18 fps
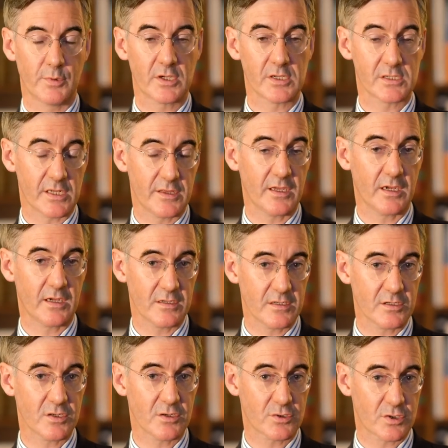because I think
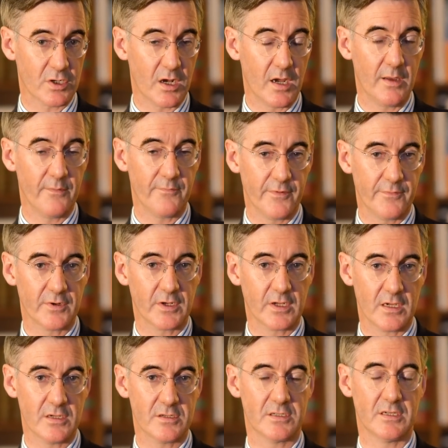it is a triumph of
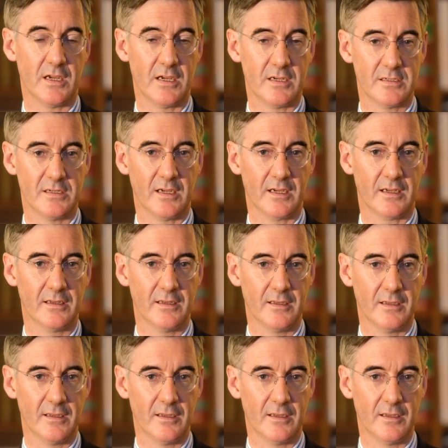negotiating,